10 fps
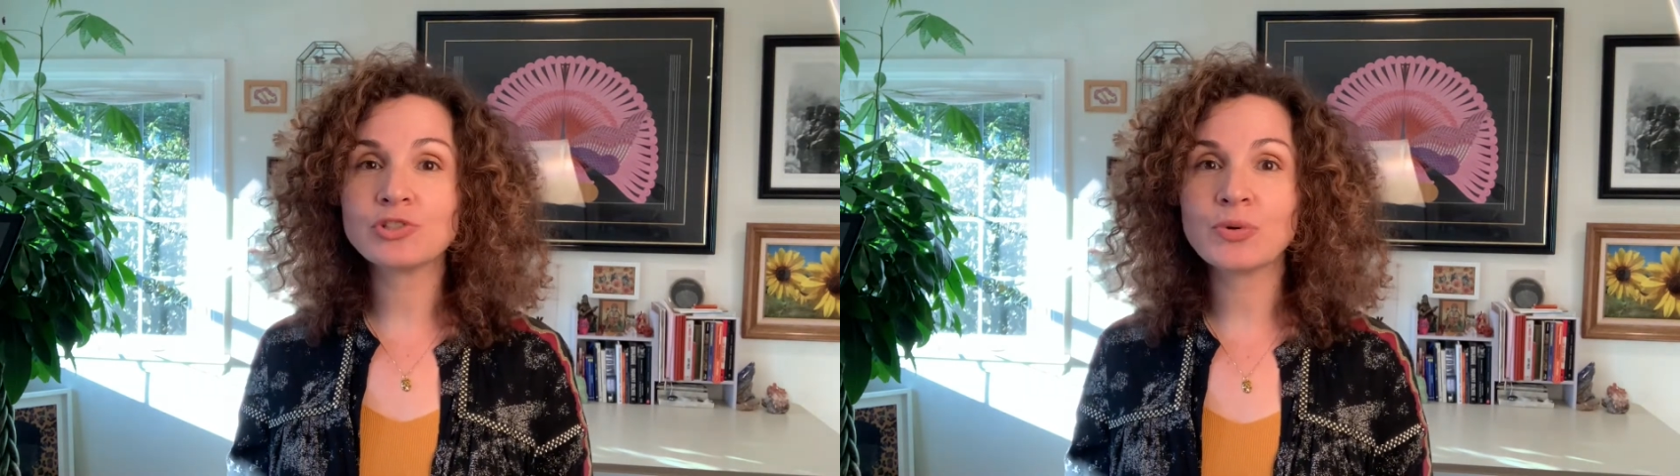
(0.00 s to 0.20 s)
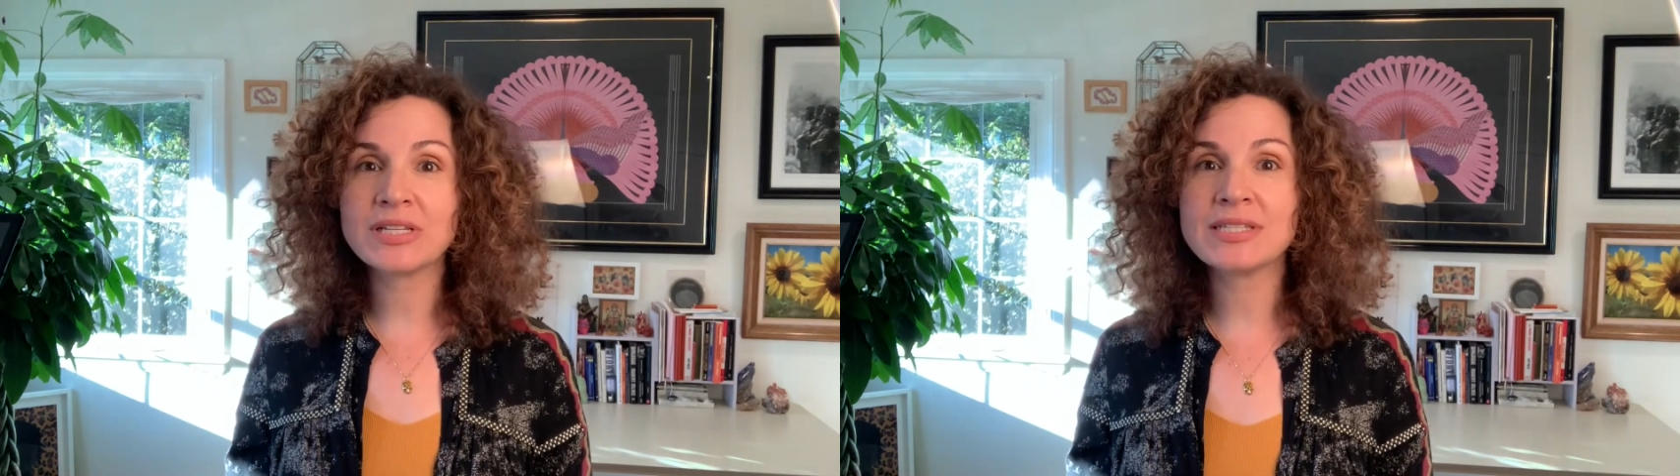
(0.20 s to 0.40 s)

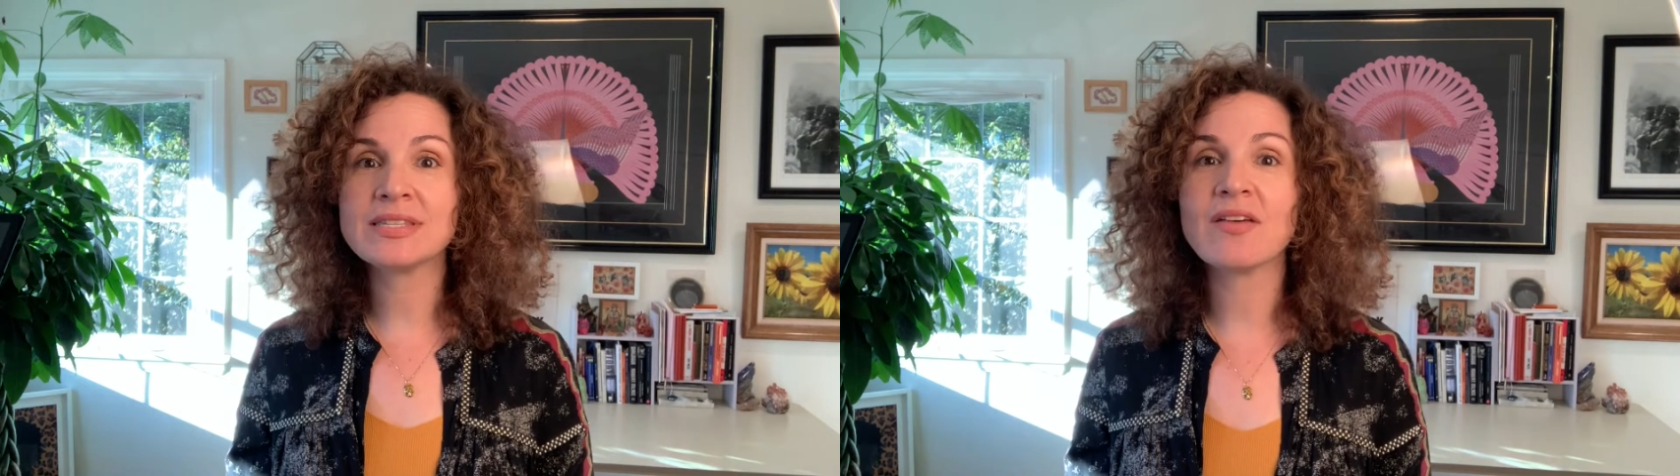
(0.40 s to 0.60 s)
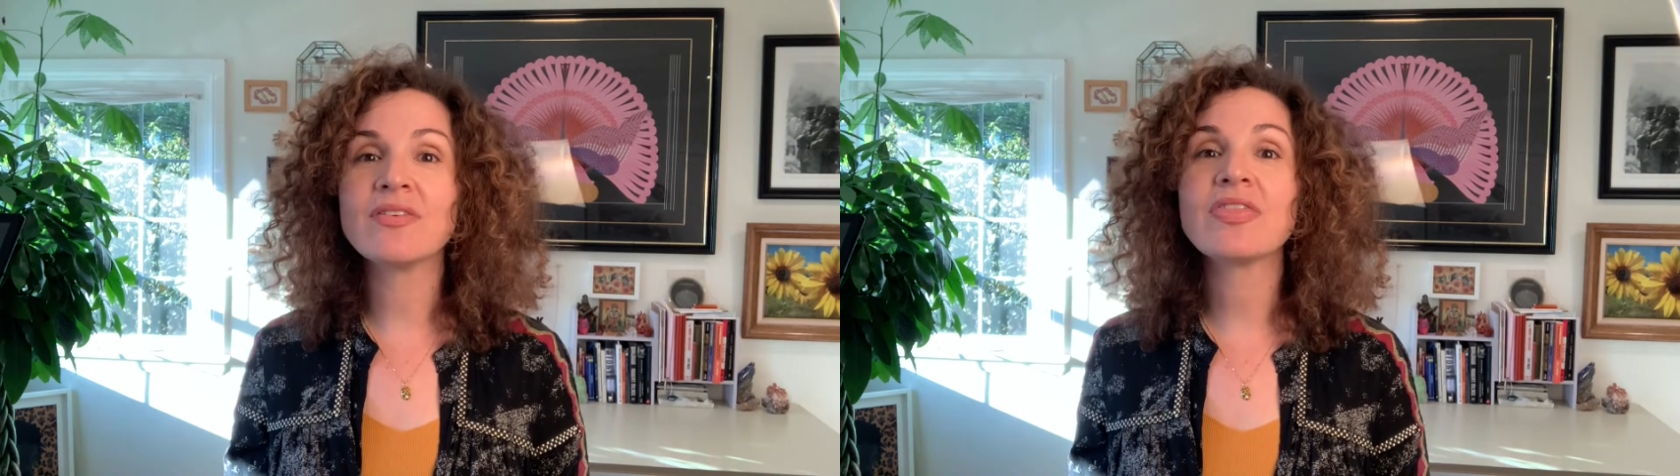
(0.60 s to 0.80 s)

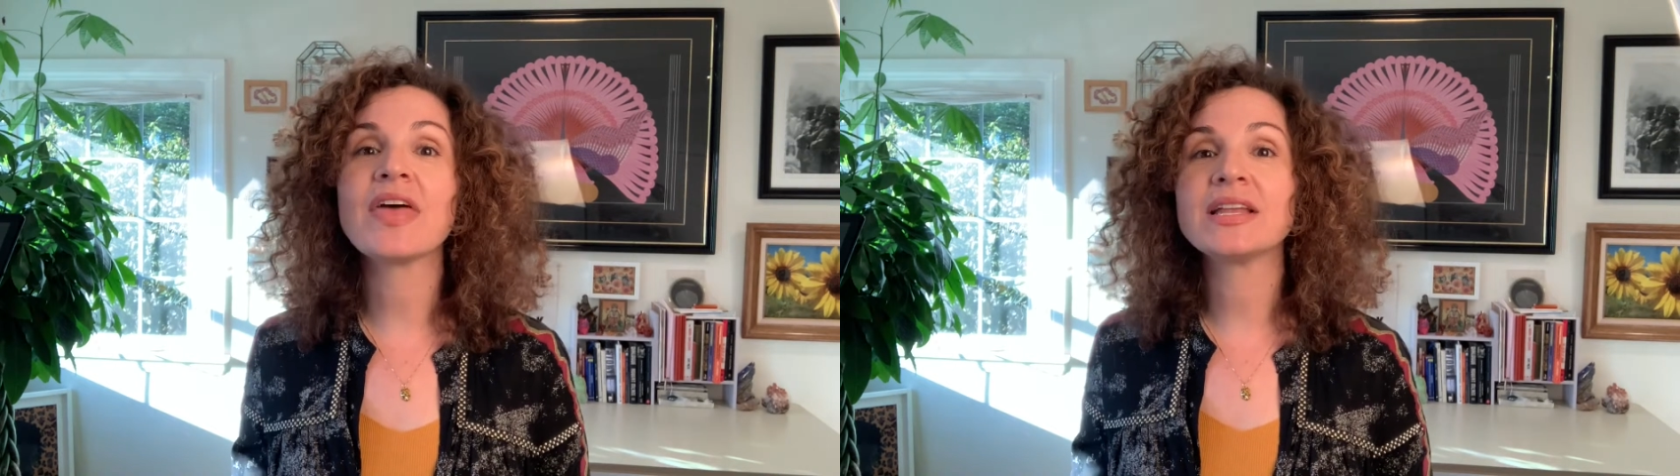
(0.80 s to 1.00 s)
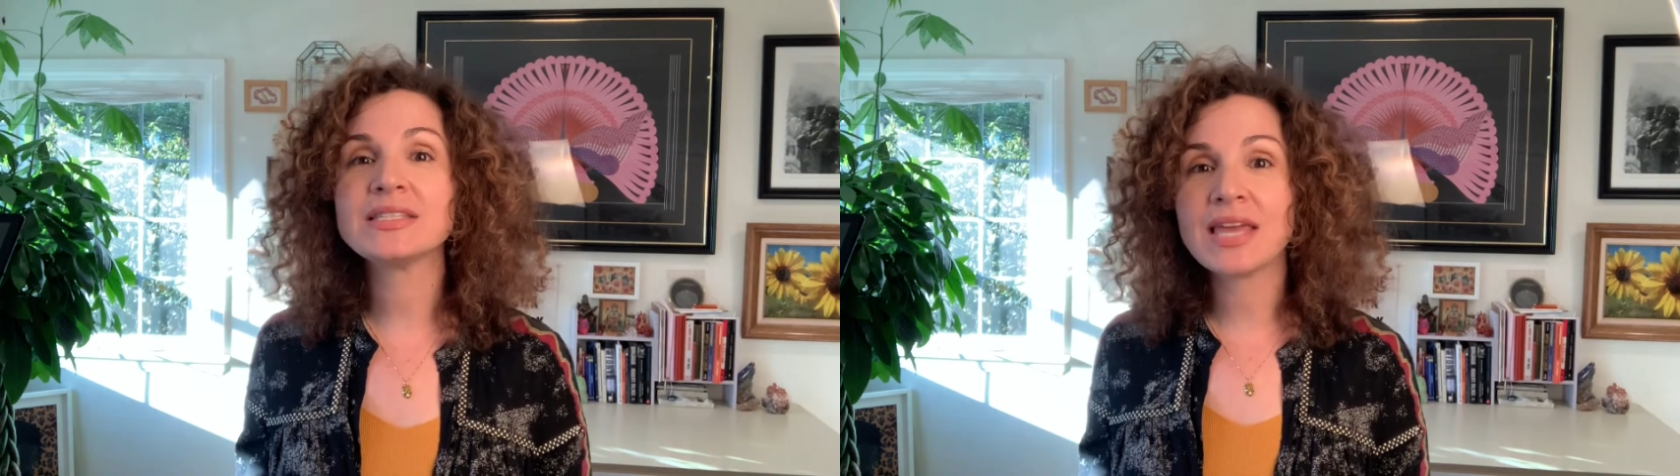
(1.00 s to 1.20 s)
27th
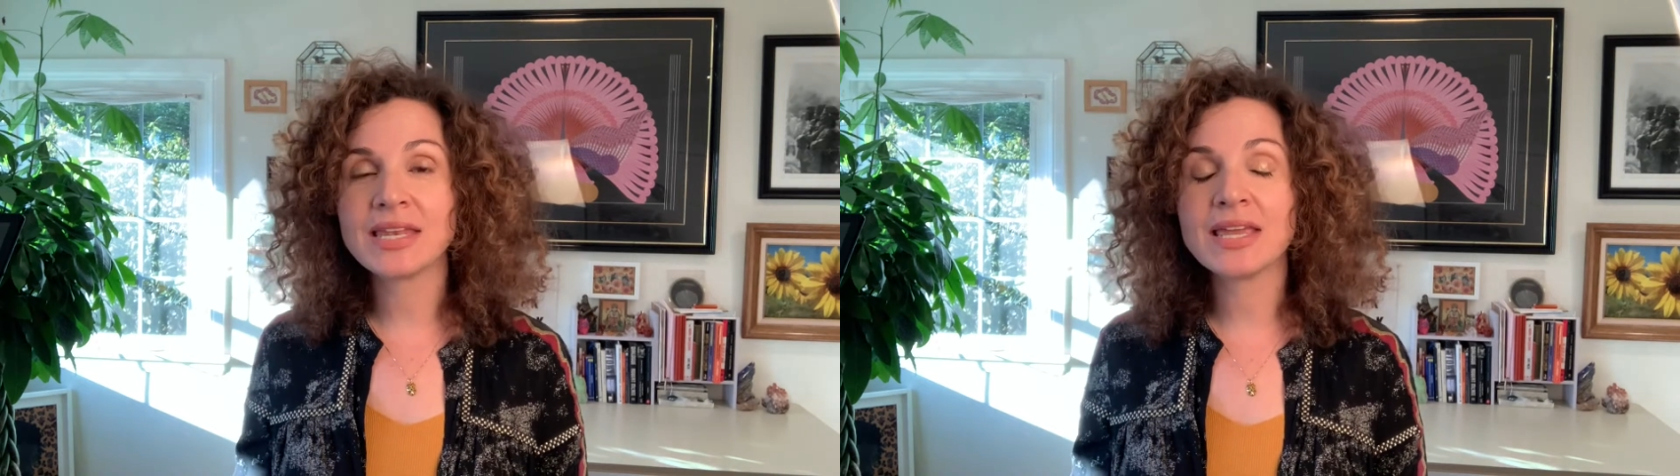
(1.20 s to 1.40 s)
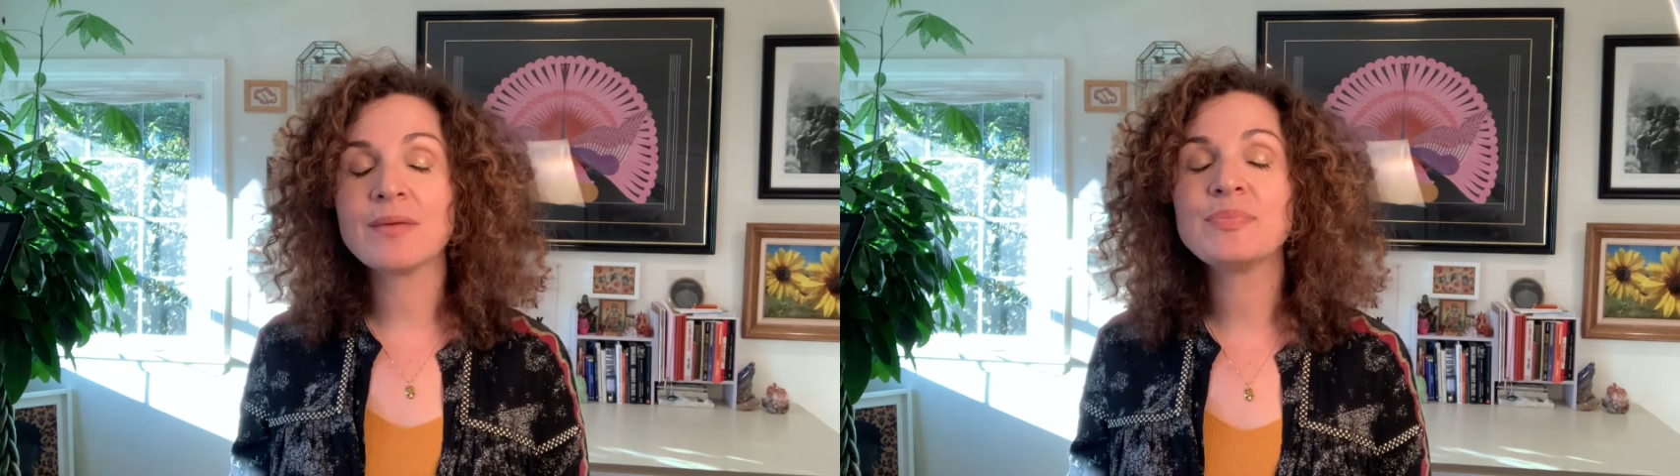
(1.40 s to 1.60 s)
at 10 a.m.